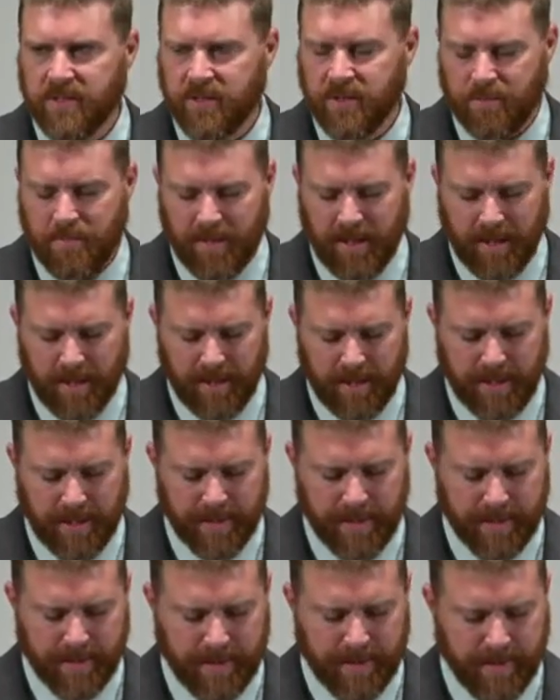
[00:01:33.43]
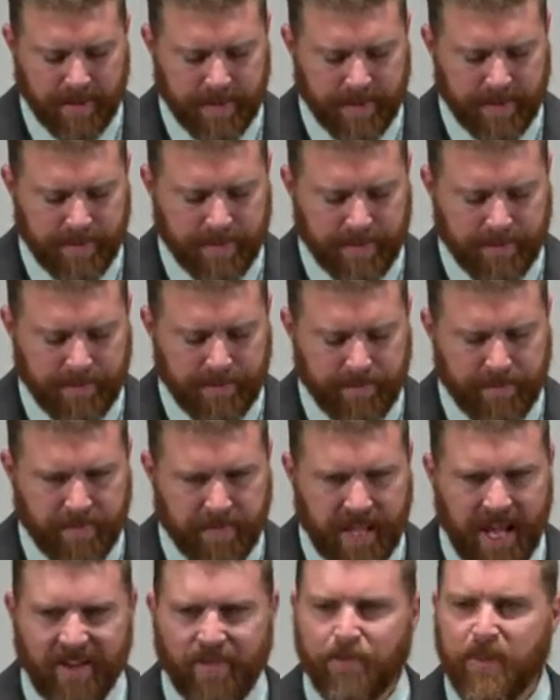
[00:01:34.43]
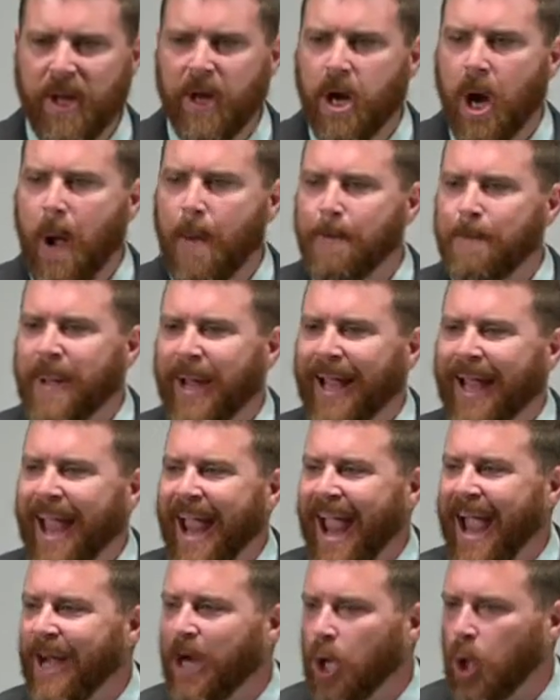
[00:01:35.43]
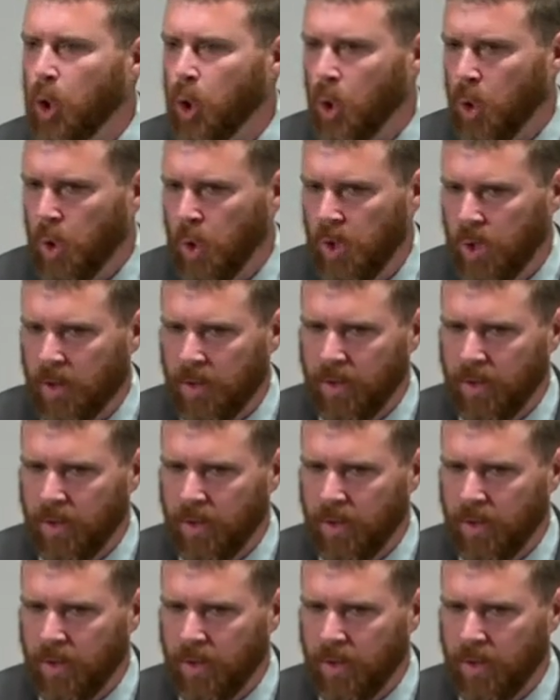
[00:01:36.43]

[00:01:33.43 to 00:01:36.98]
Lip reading: to be. They've become mechanical,